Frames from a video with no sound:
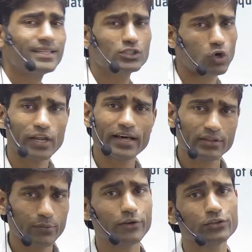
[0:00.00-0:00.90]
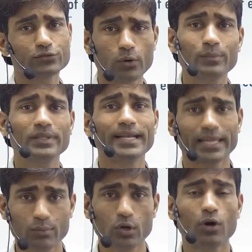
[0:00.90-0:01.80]
all are the values from the
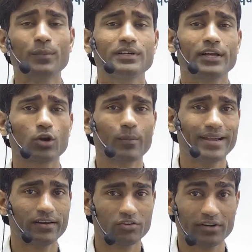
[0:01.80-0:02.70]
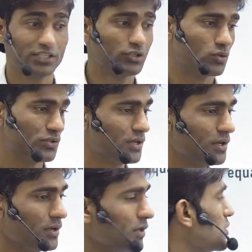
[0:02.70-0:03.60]
table of trigonometric ratios.
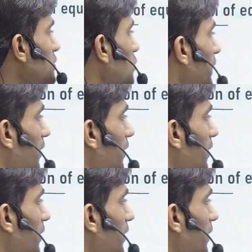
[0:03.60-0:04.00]
So here